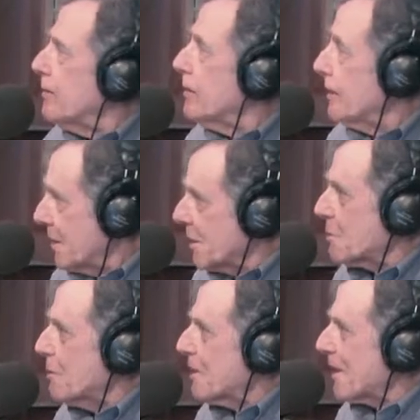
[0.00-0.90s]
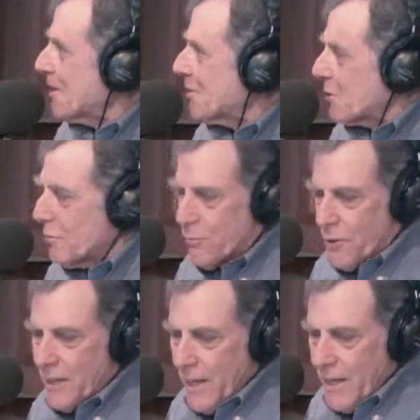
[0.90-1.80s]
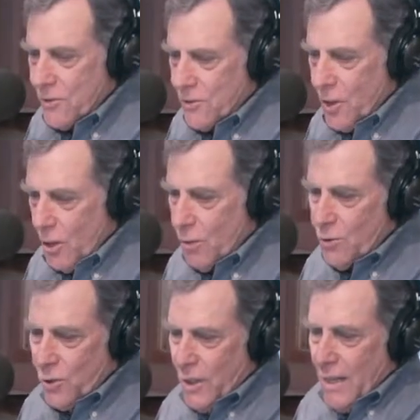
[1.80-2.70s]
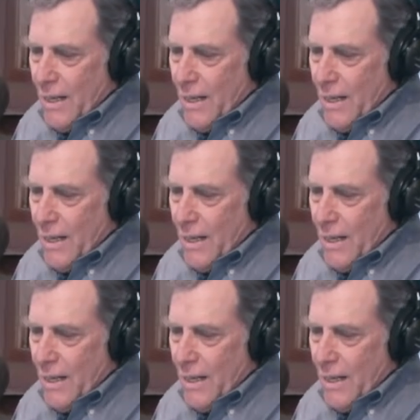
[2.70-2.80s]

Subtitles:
Elizabeth Dickens is a freelance coach.